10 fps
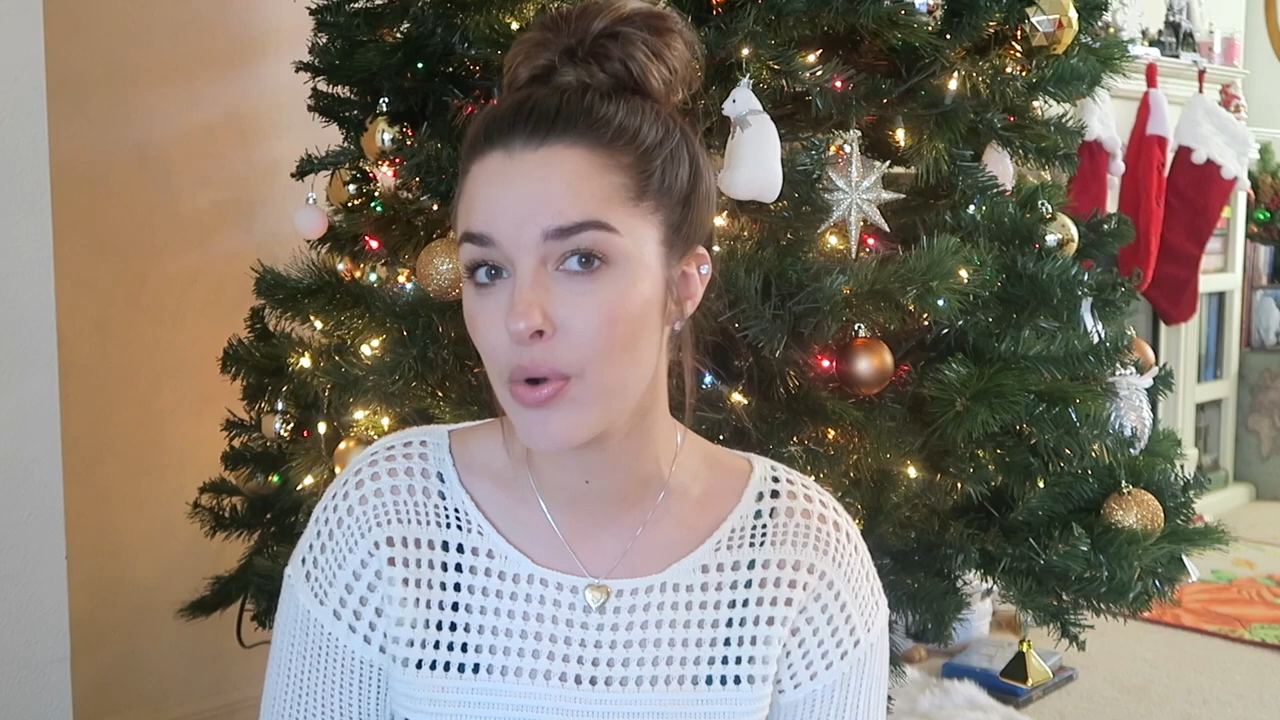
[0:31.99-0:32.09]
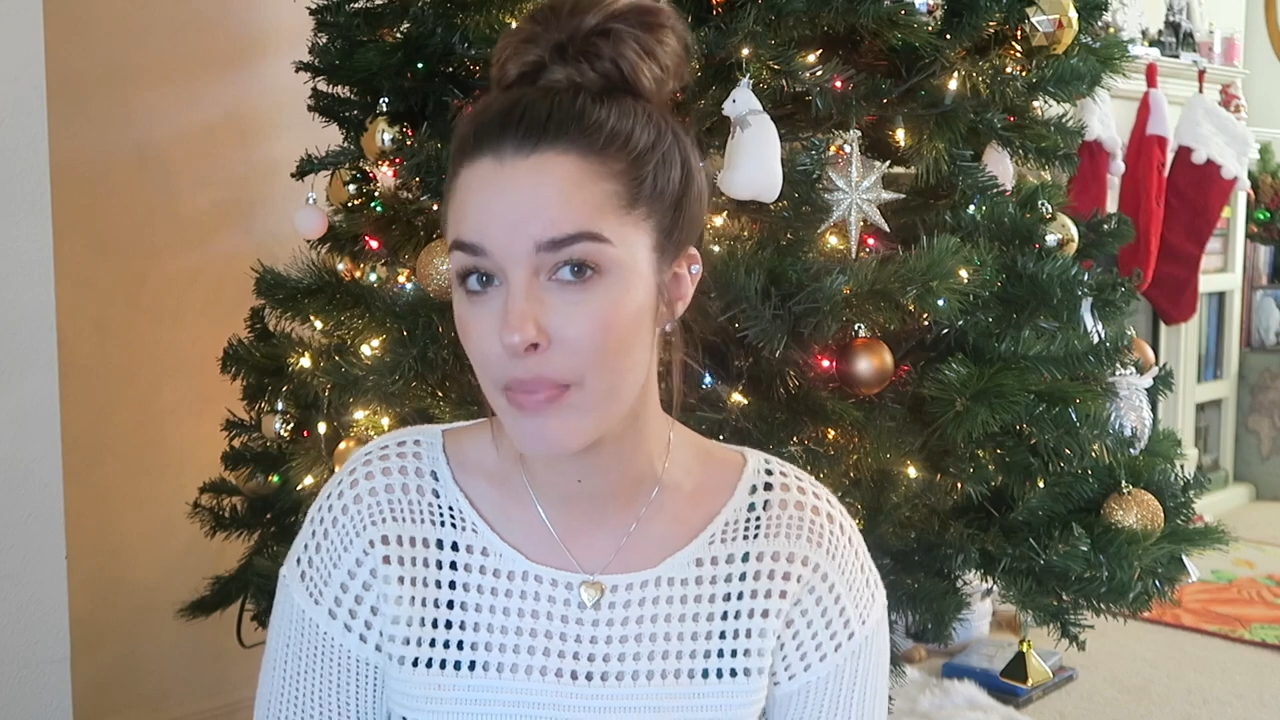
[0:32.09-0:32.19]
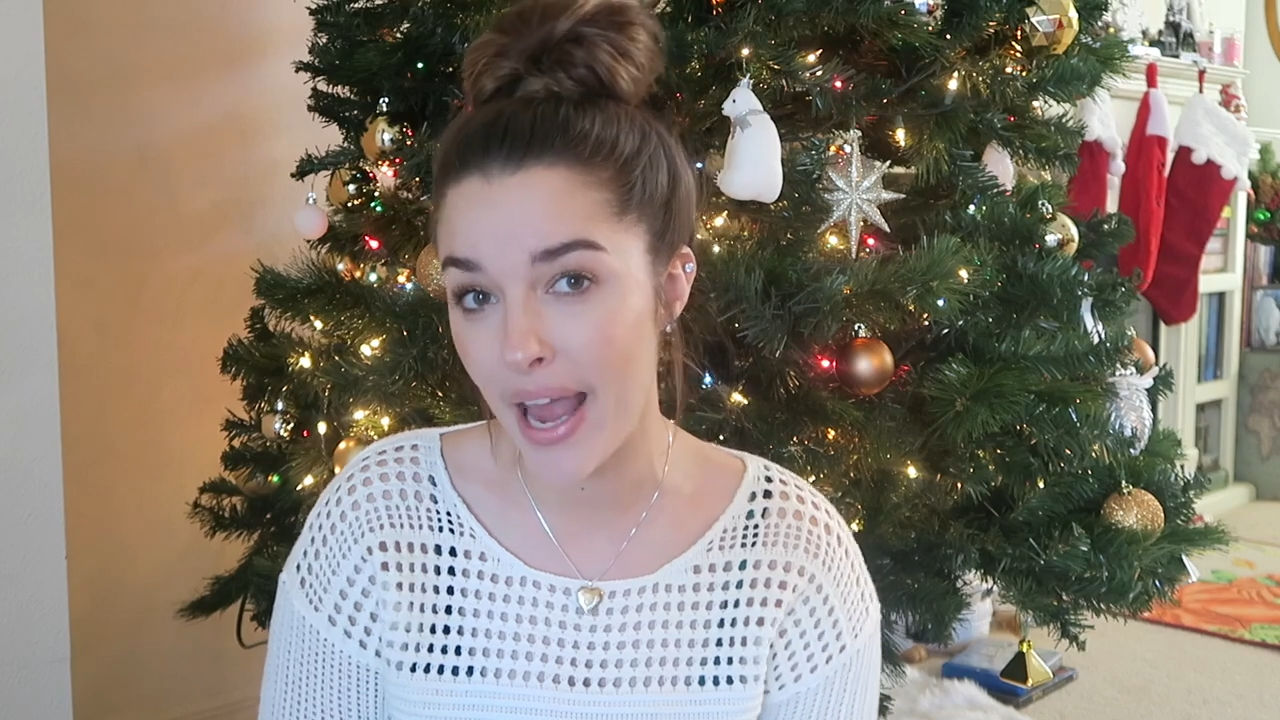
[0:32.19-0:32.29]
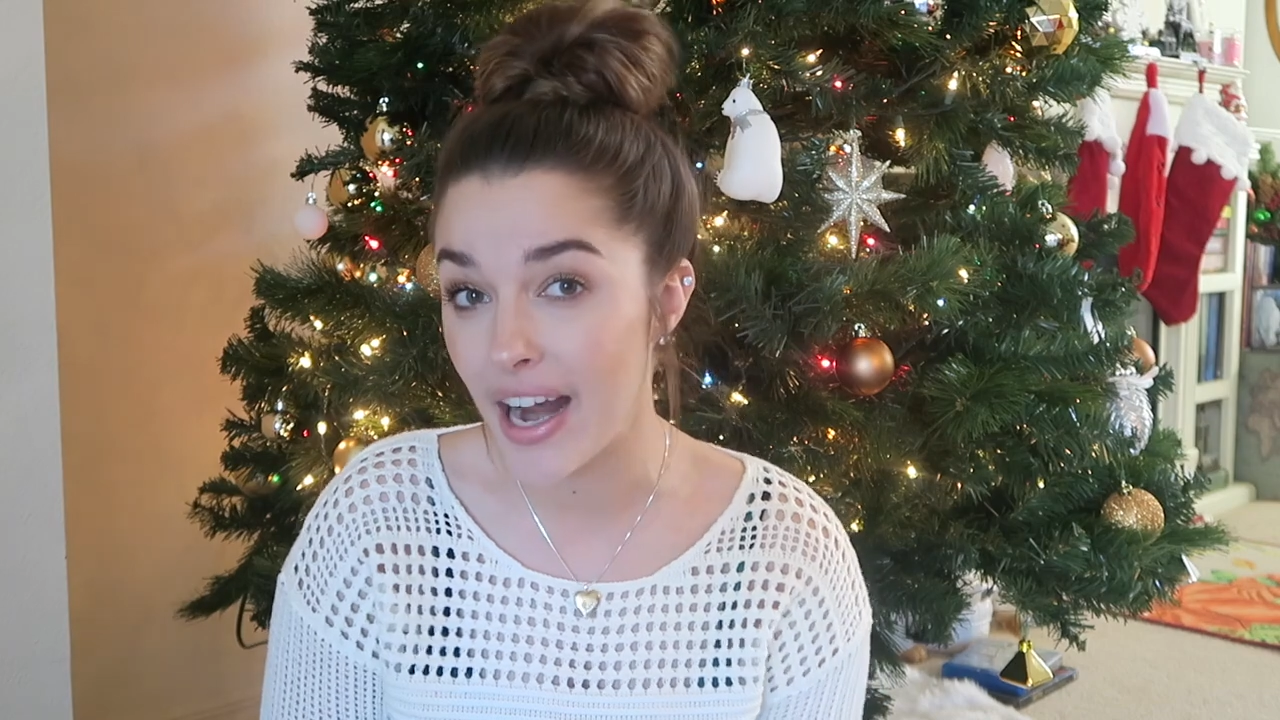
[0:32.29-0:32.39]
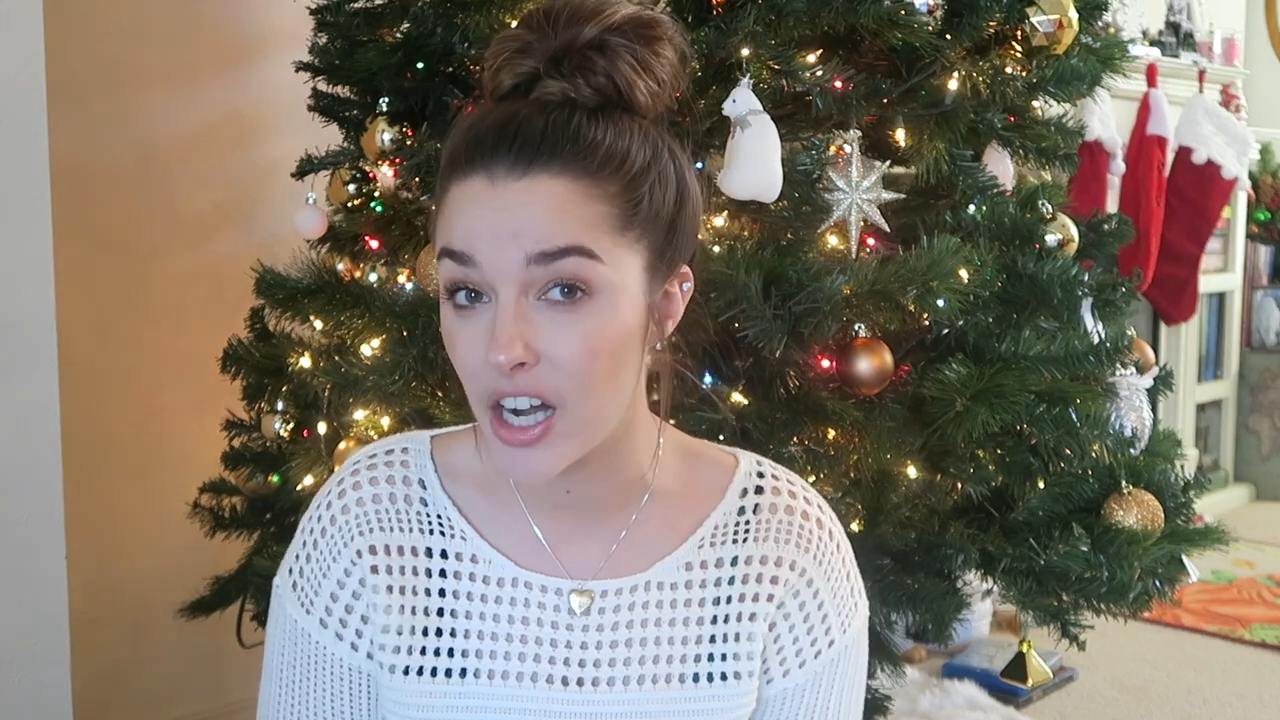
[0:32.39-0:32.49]

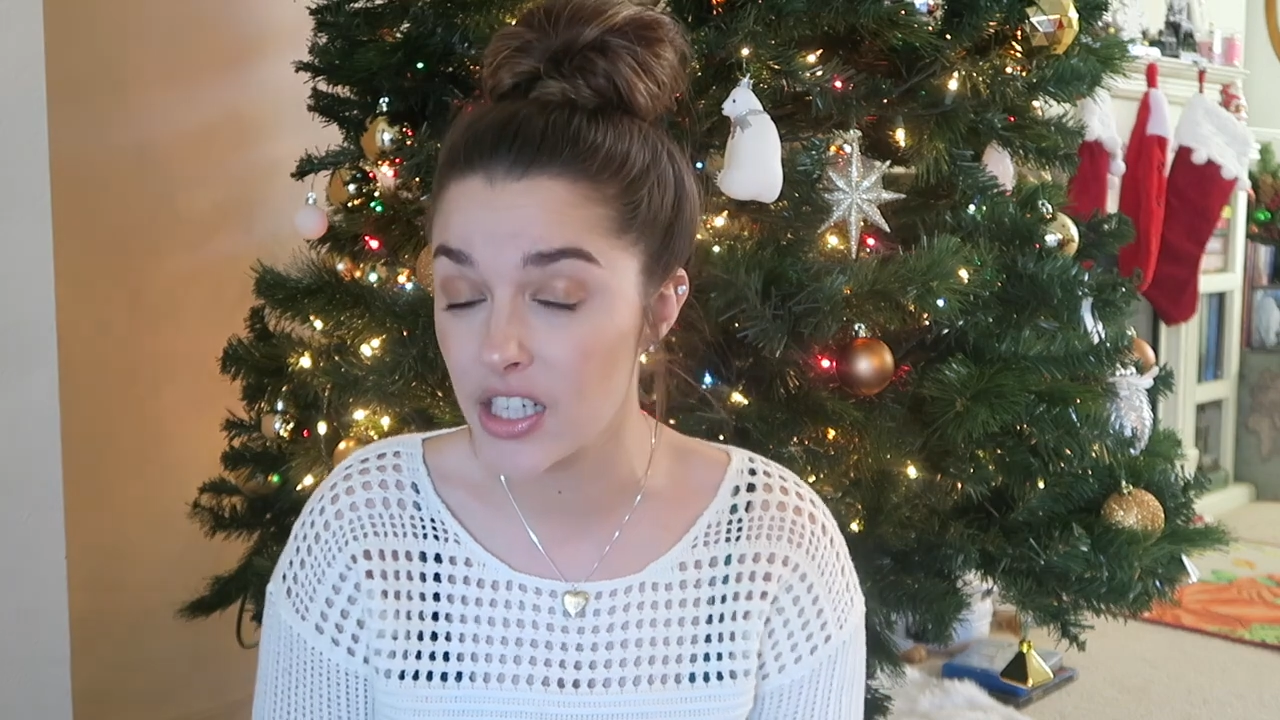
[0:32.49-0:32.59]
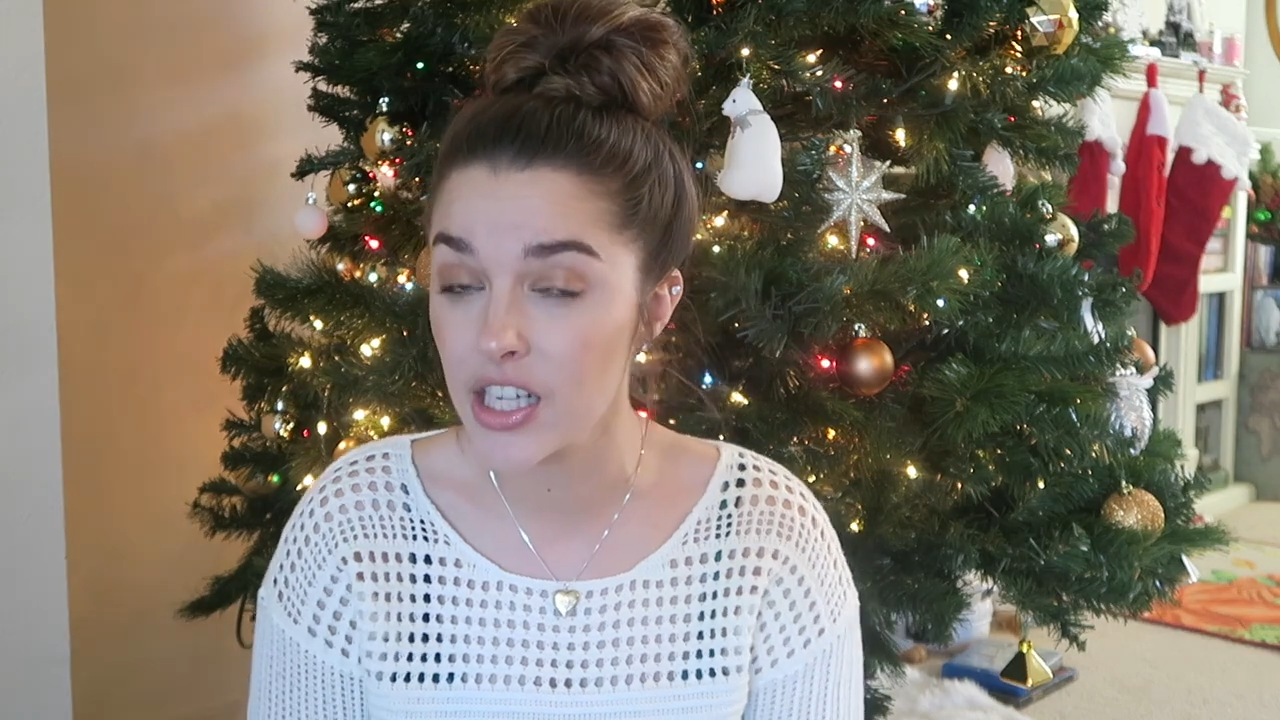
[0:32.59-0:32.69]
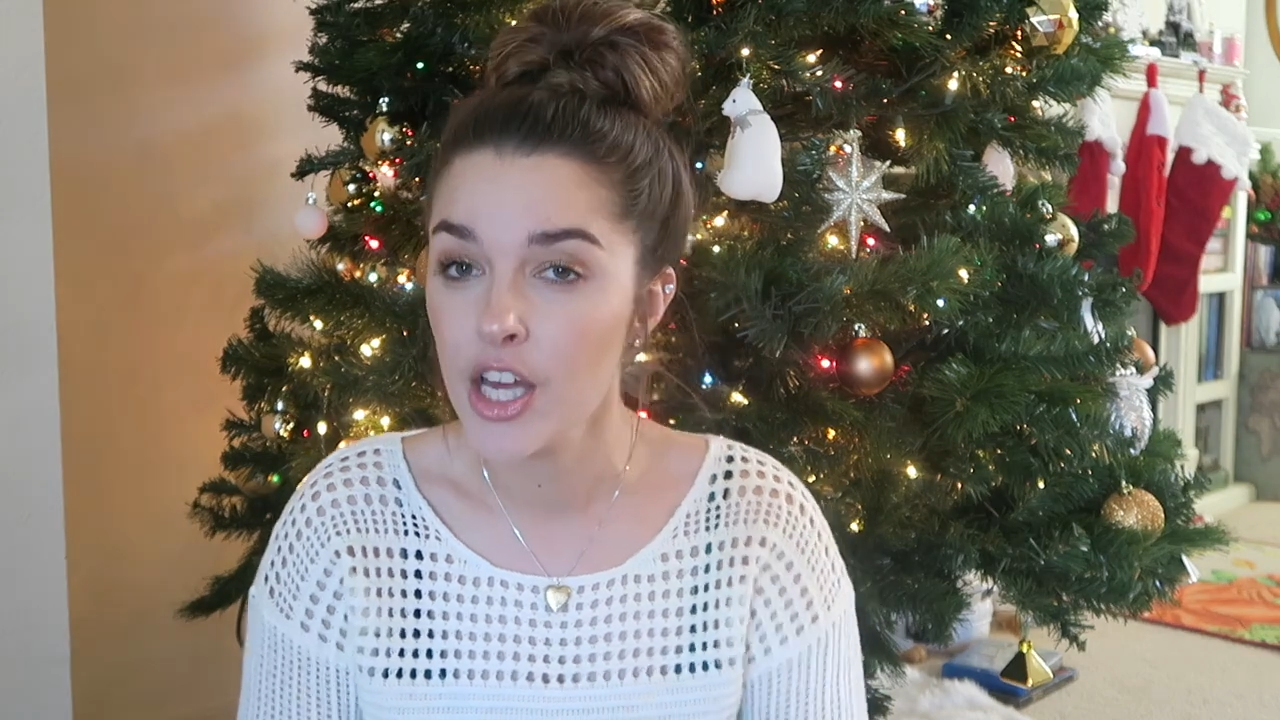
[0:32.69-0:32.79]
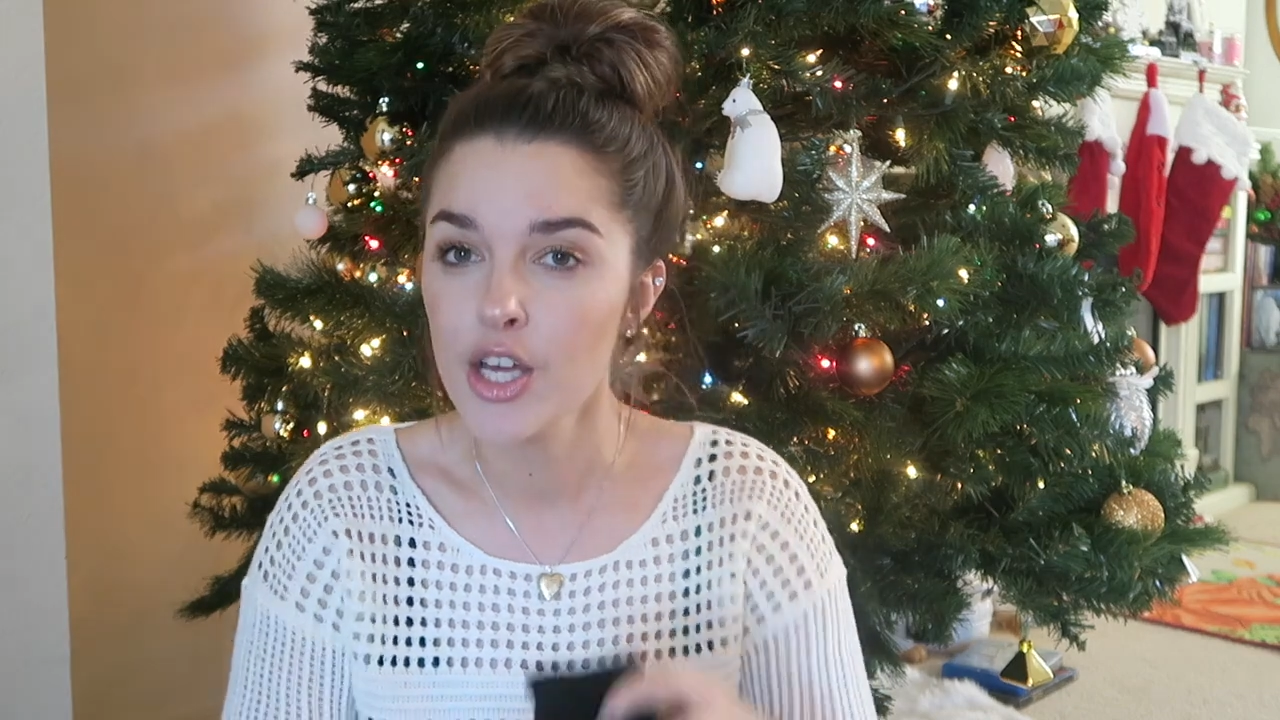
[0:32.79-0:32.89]
prepared.